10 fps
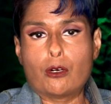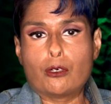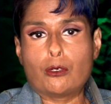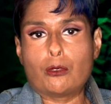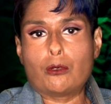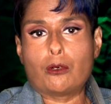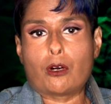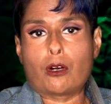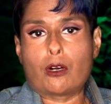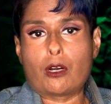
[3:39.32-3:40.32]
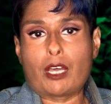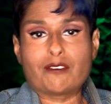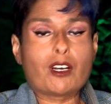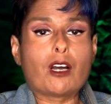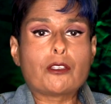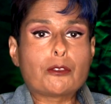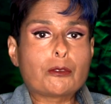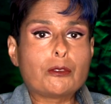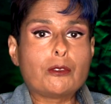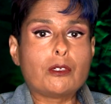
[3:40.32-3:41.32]
who have gone
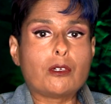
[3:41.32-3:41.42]
through